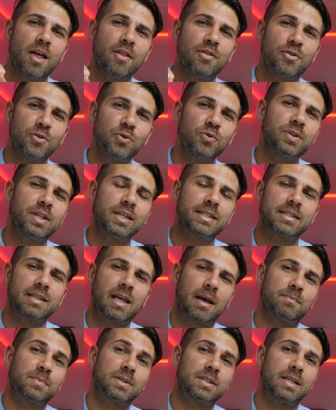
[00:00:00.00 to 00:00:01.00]
through the
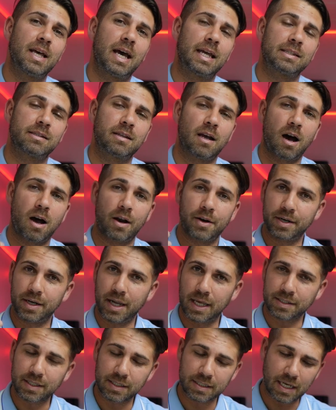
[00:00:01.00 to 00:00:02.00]
steps that are
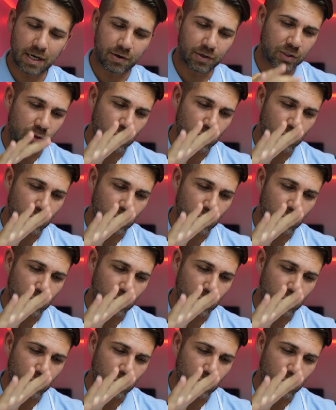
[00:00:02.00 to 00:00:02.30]
necessary